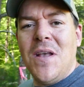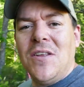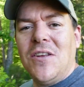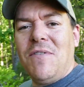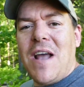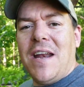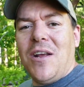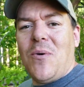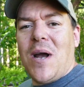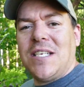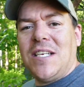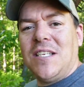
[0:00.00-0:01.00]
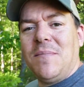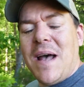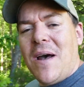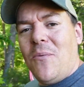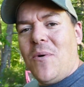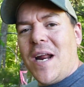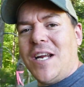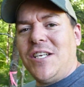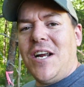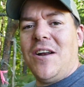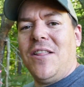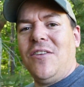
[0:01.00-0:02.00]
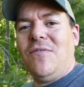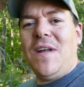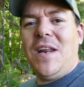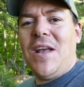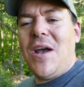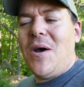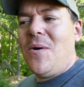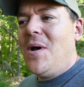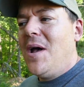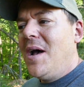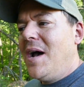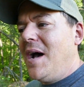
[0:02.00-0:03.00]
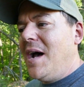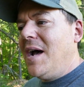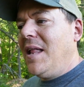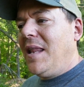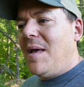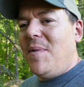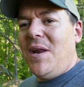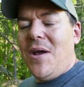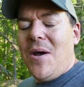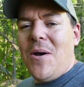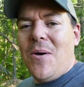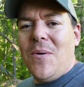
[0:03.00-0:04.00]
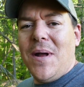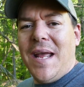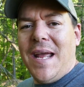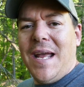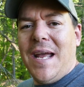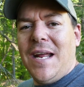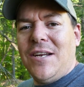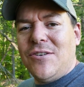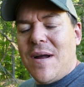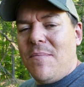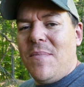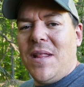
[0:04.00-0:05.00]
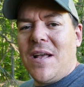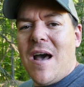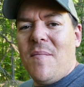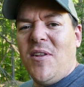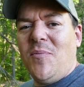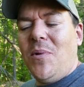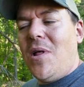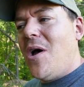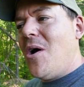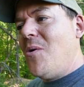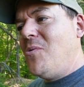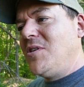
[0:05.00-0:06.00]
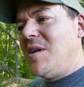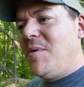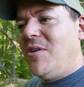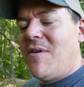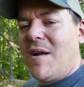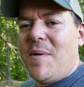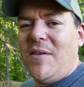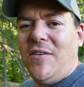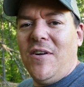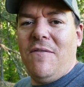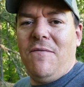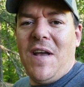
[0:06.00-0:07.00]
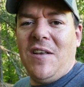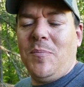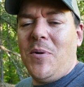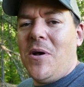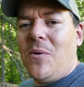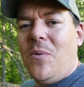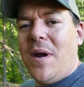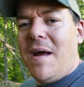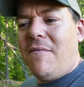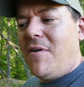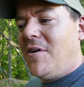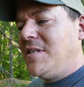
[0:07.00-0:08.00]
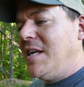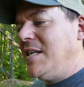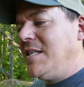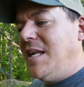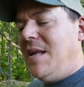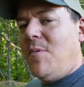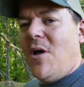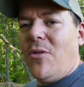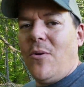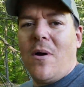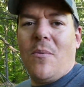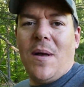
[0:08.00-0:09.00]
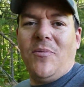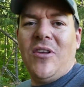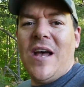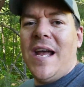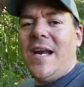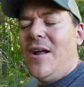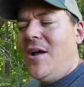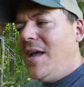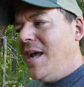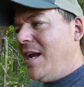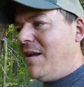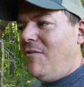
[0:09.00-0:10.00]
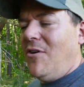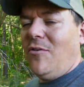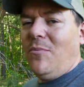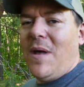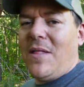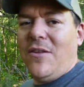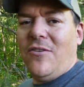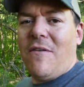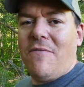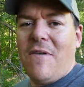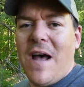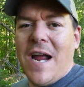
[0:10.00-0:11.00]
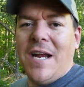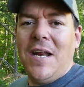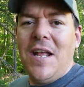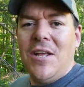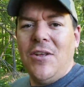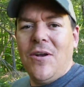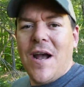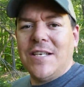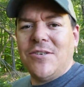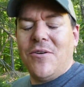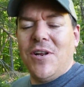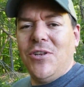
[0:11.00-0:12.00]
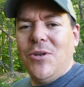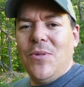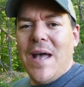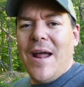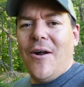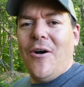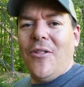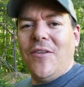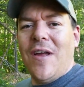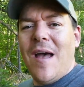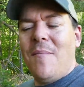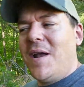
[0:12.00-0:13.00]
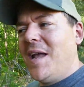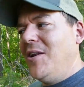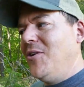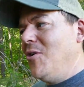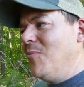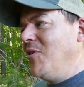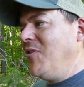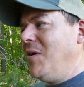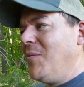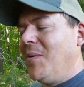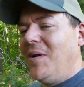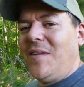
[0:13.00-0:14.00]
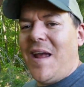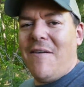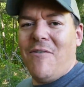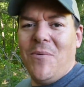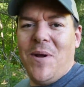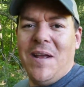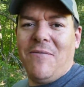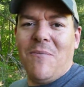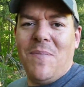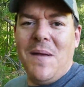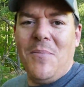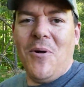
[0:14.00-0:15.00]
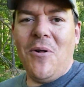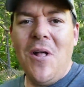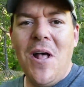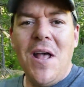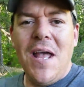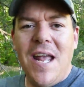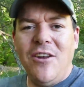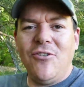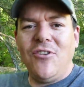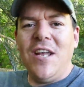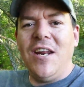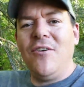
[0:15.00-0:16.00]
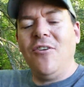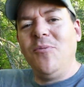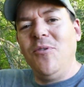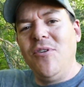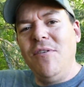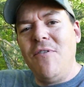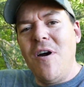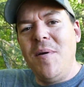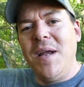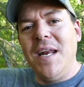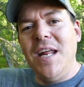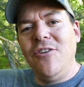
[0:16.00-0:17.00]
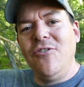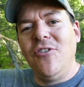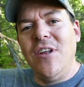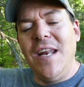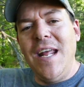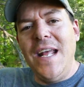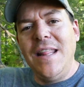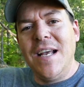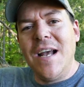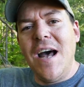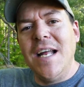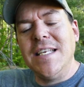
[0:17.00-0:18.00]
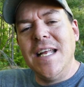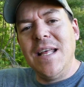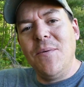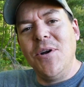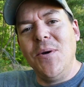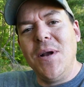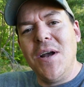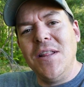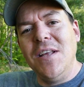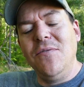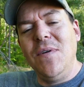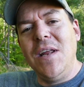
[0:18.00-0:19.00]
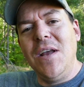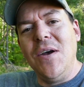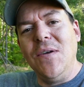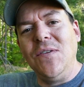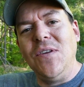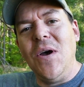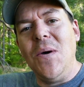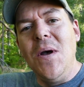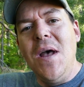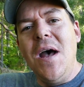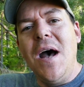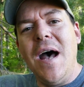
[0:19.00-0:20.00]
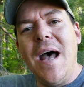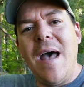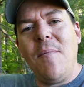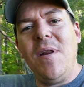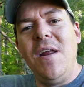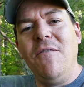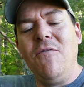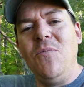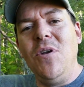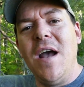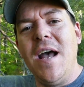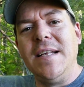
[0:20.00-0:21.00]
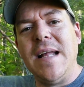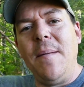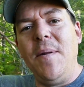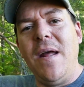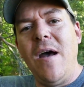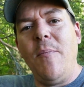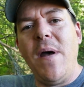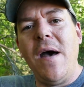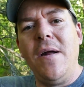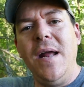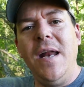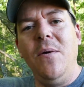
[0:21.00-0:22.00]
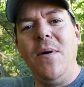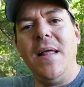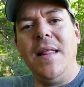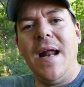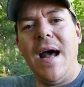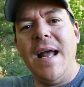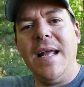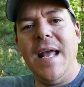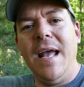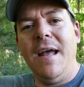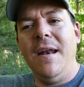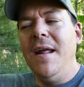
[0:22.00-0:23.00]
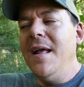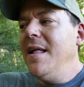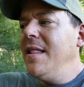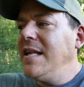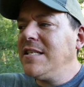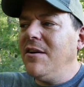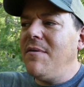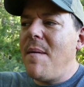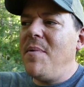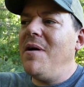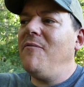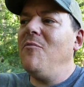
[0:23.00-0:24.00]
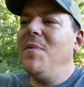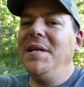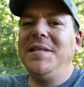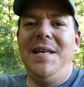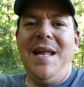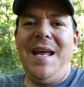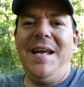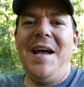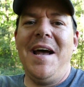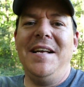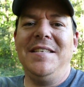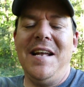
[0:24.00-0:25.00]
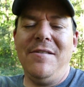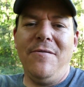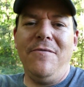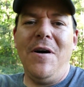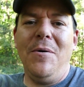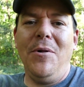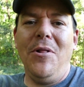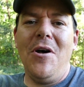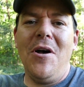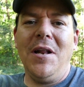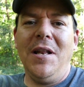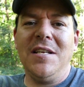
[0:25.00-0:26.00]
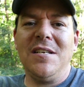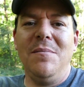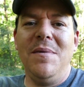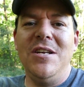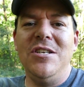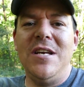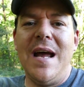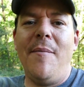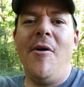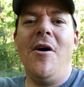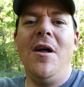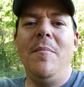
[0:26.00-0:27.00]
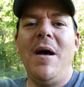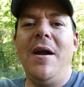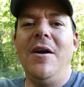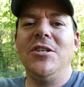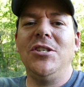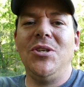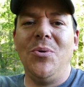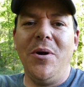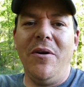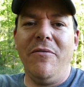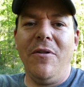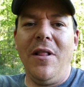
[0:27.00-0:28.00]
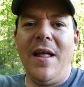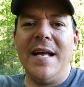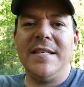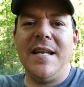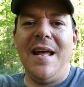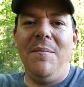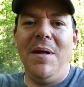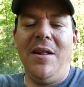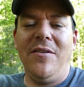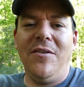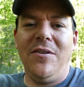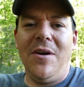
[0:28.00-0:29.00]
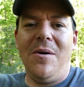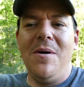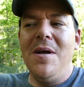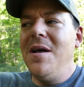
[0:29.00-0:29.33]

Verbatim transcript: So if you got any questions about what I shared in this video, uh, let me know and drop them in the comments below, or send me a direct message on Facebook, whatever. Send us an email through our website. Any of those methods are fine. You guys already do that all the time. I get numerous inquiries every week from people interested in Christmas tree farming and interested in the content that we're doing on these videos. So uh, happy to hear from you guys, happy to help out any way that I can. That's gonna wrap it up for me today, guys. Thanks for following along and listening to me jabber on about our soil for the last ten minutes or so.